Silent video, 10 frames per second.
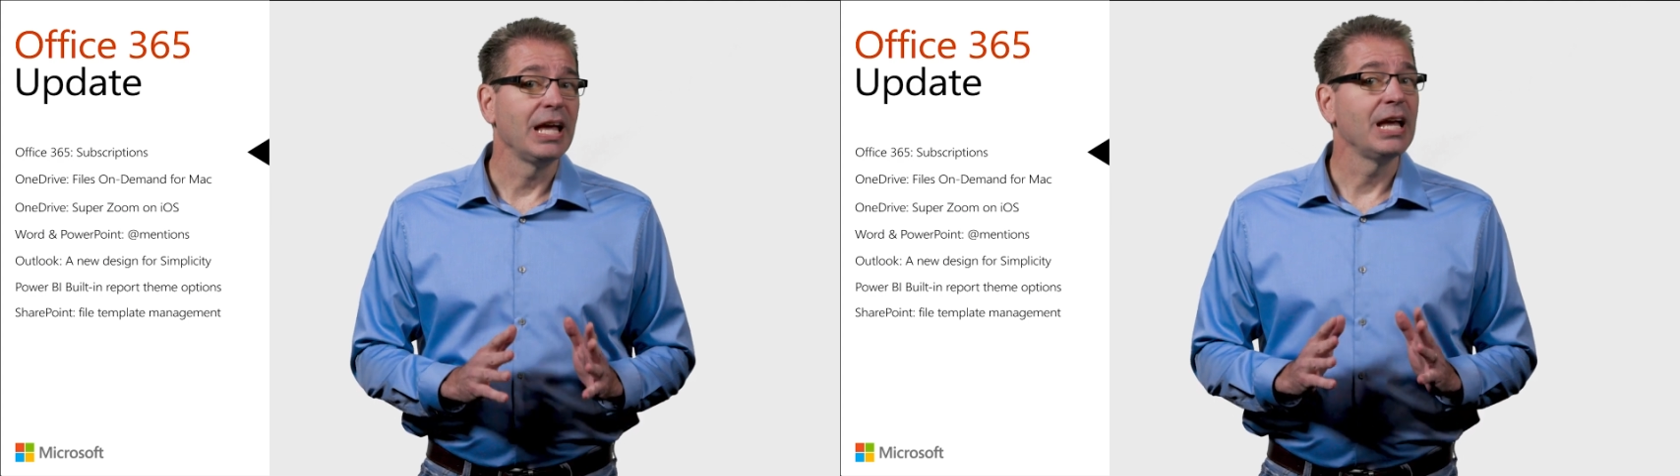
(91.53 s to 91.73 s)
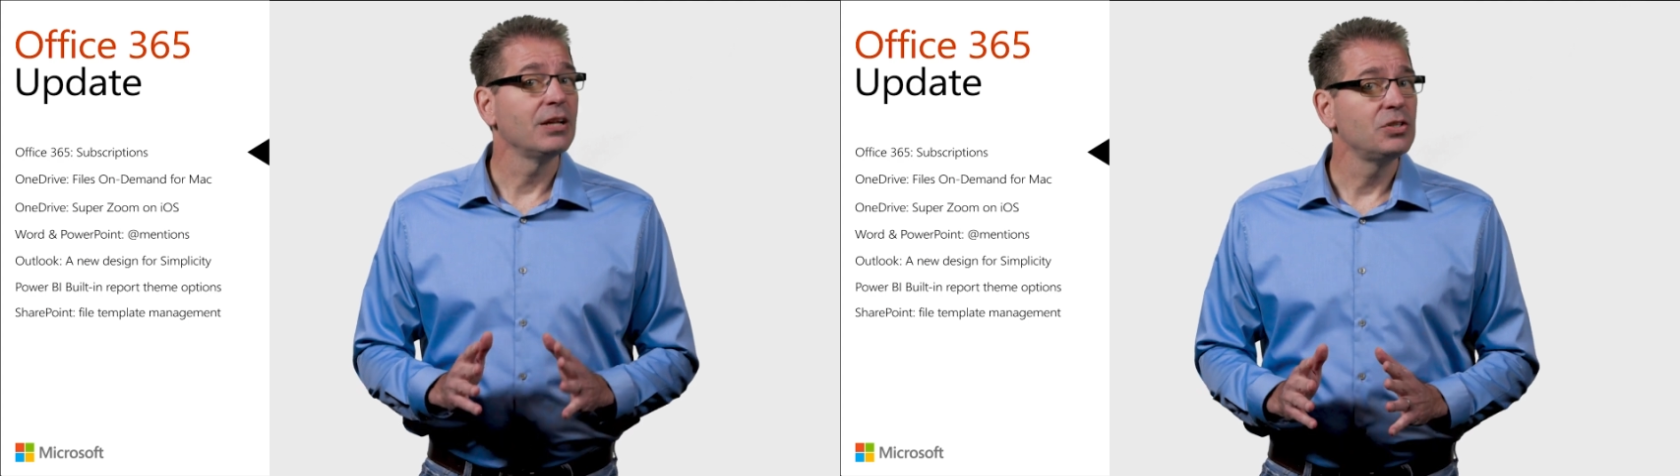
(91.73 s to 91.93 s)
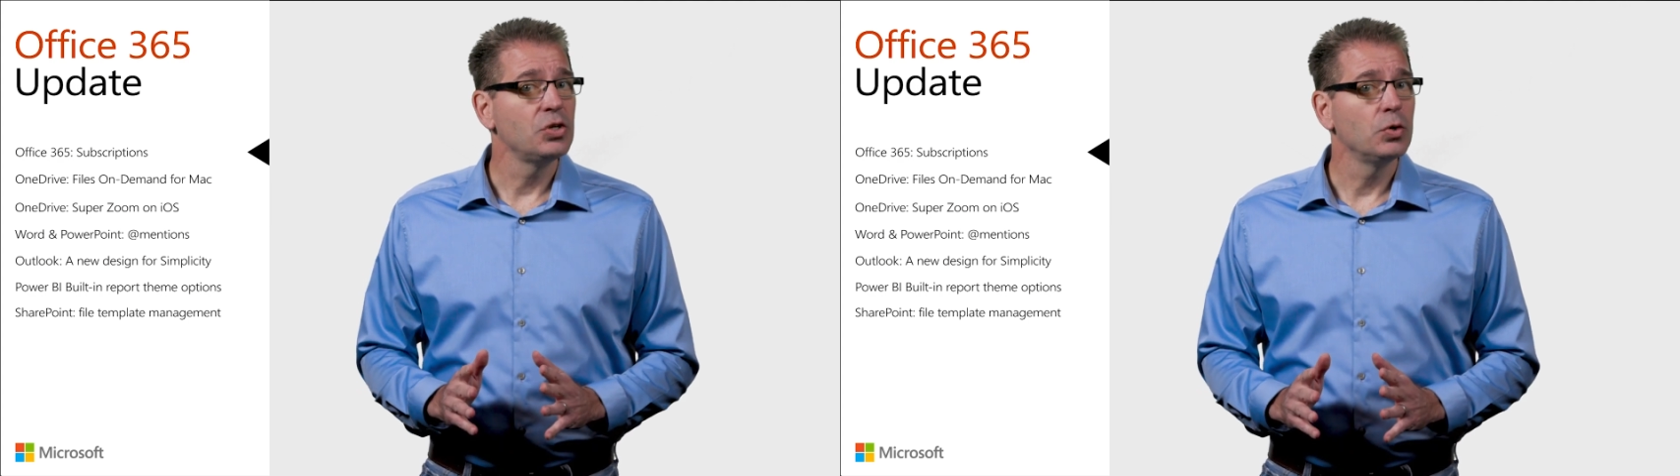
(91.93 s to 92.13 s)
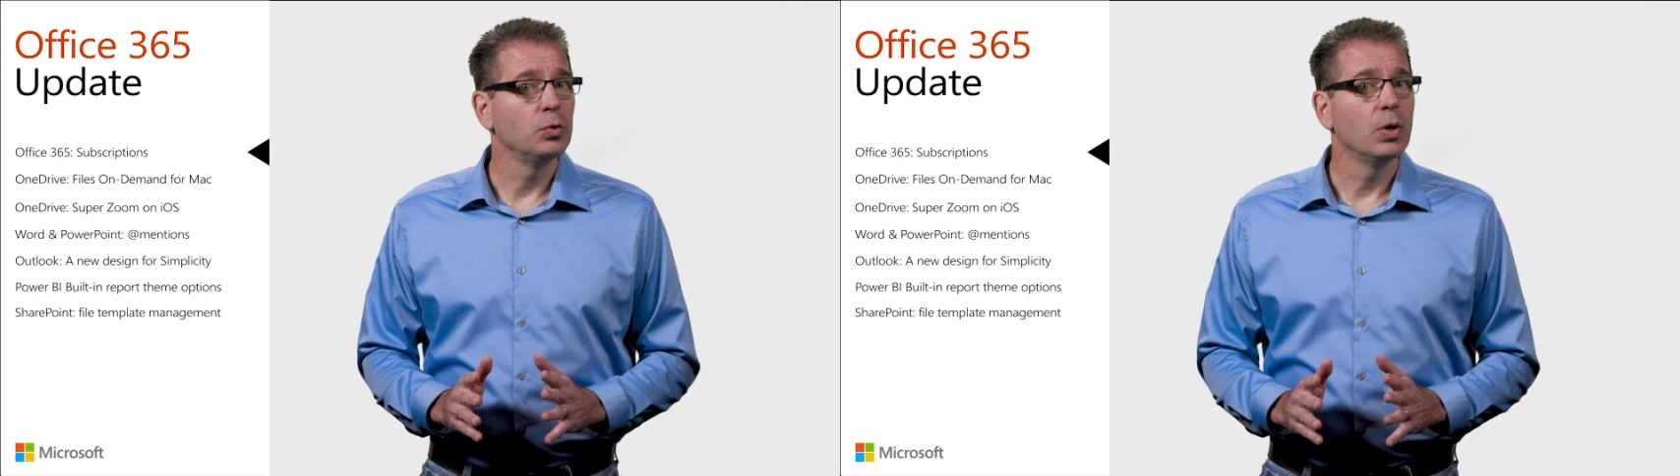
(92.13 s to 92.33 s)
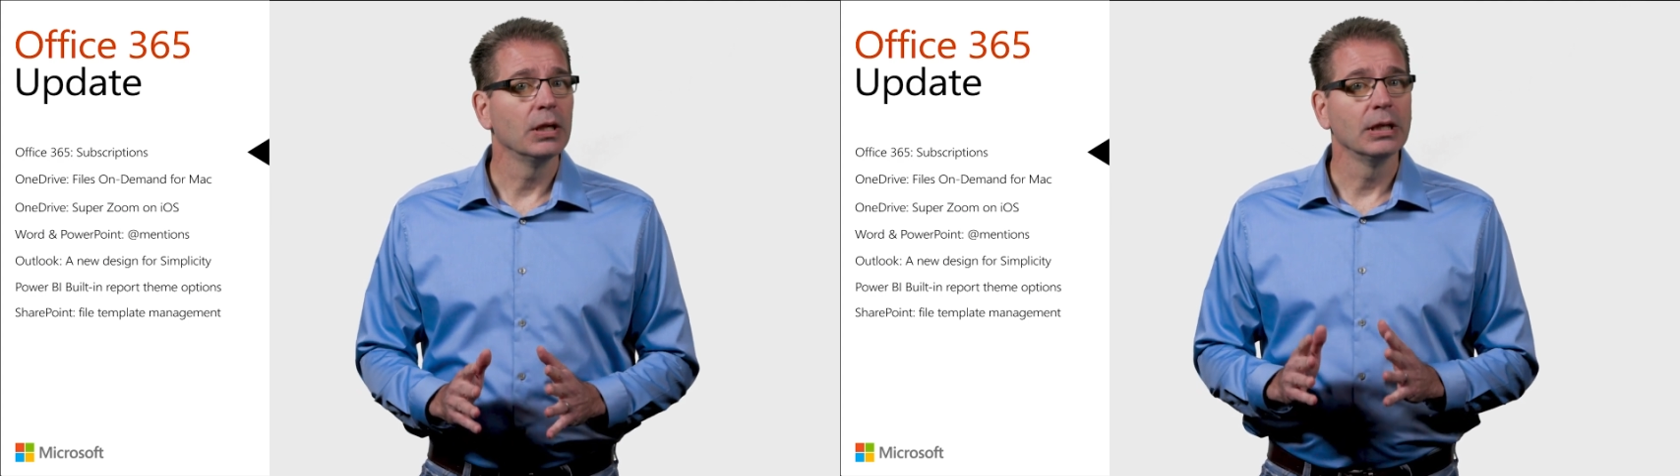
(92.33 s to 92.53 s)
and
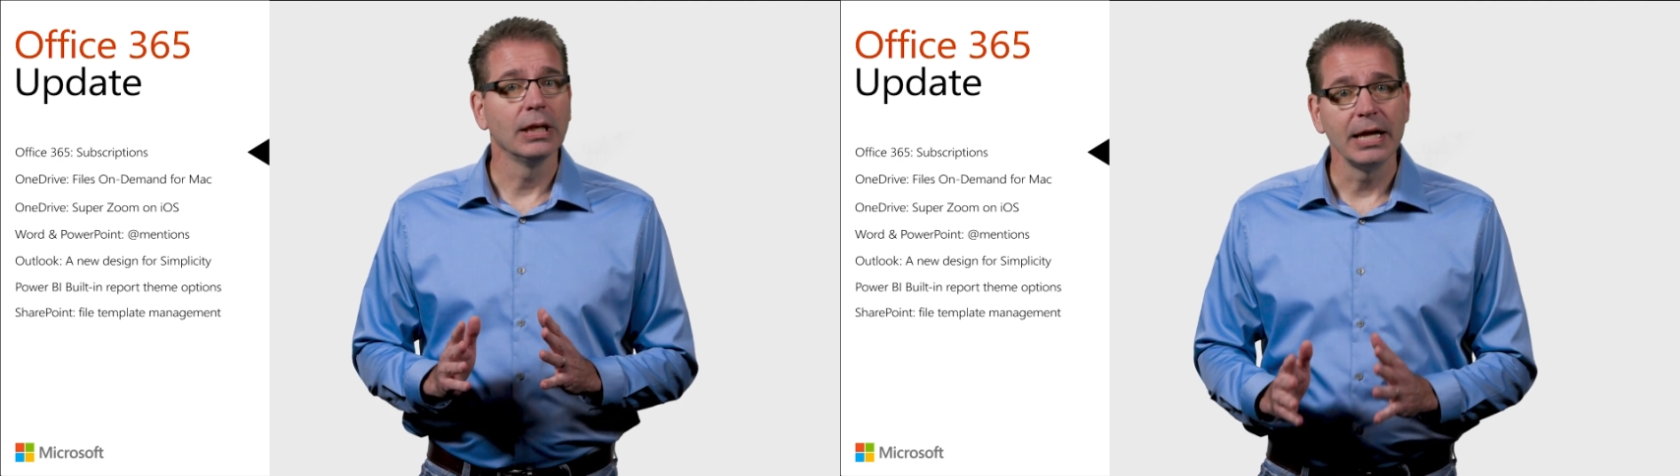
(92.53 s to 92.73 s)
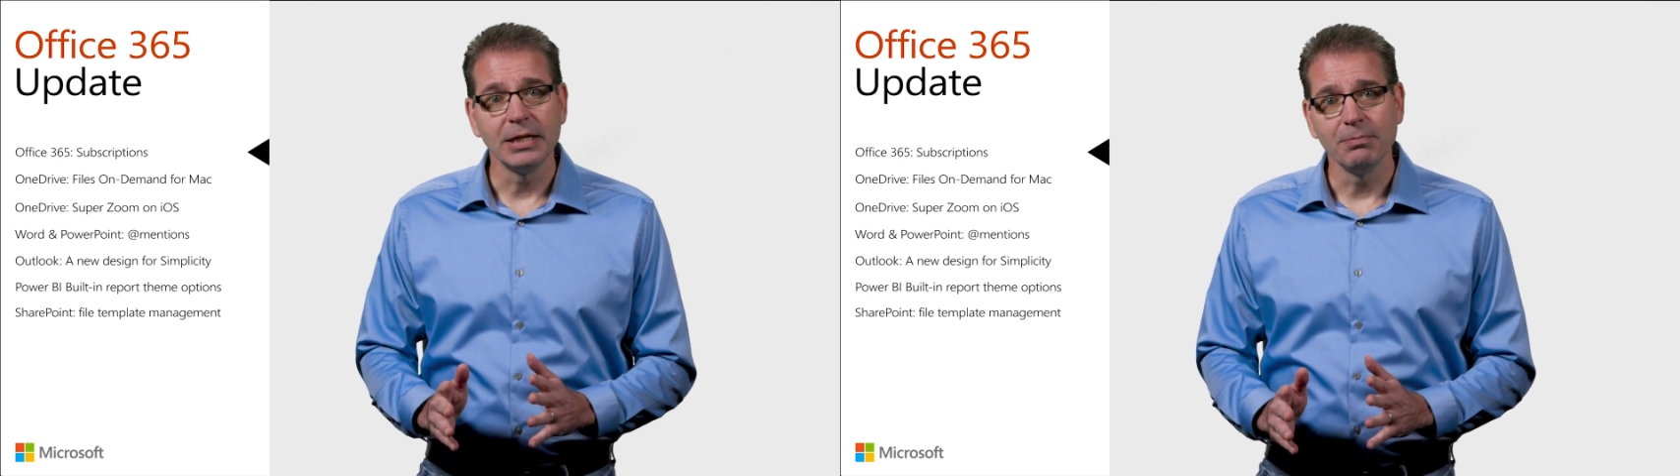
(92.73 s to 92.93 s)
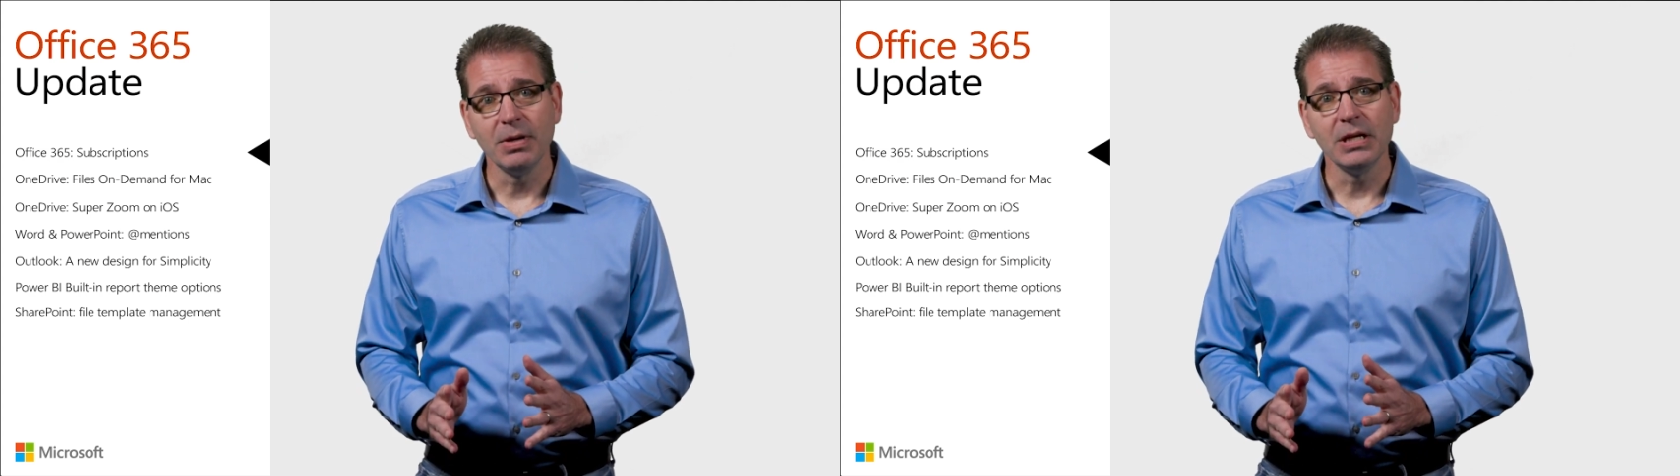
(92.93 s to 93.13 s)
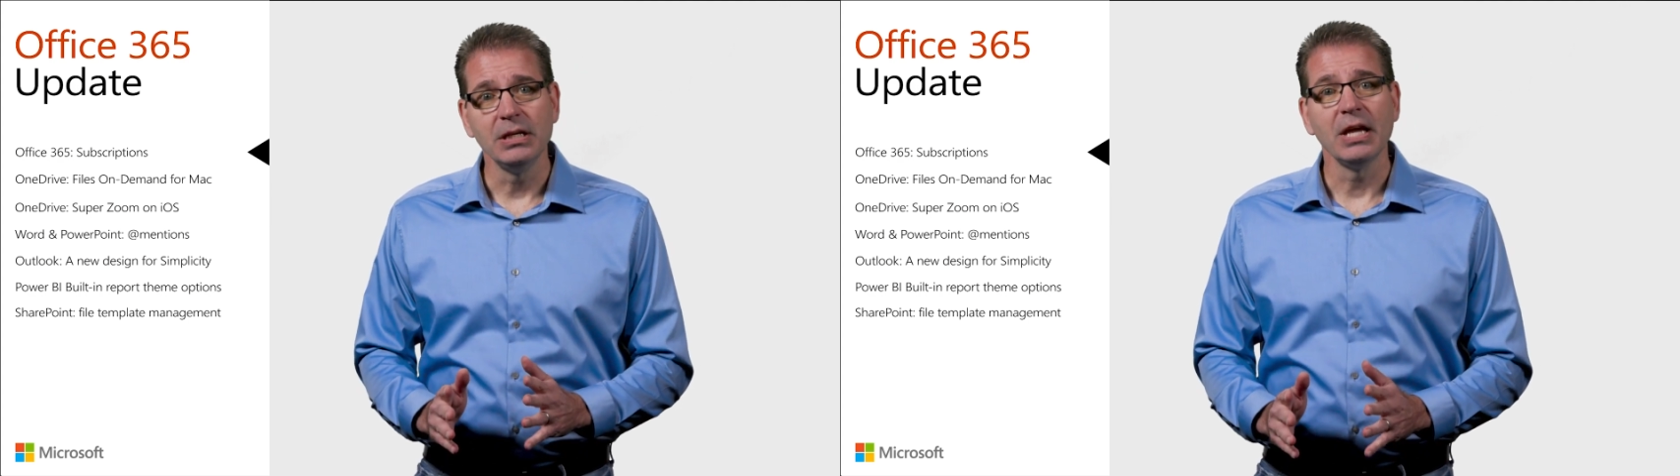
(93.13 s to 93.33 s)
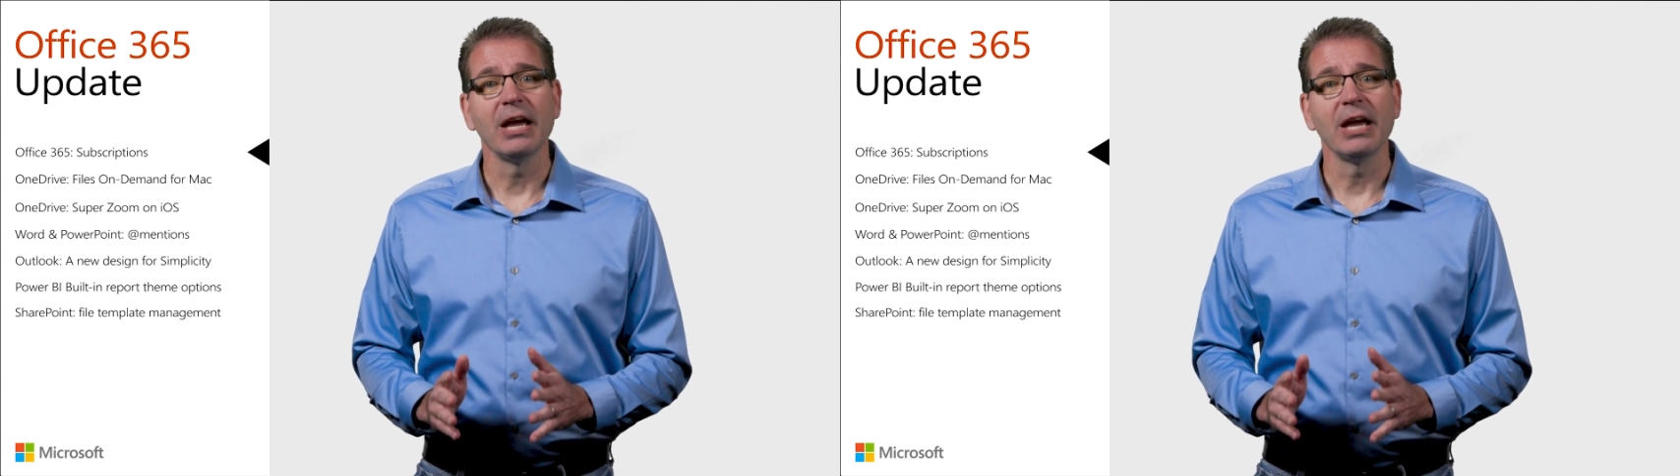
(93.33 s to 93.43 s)
you, like me,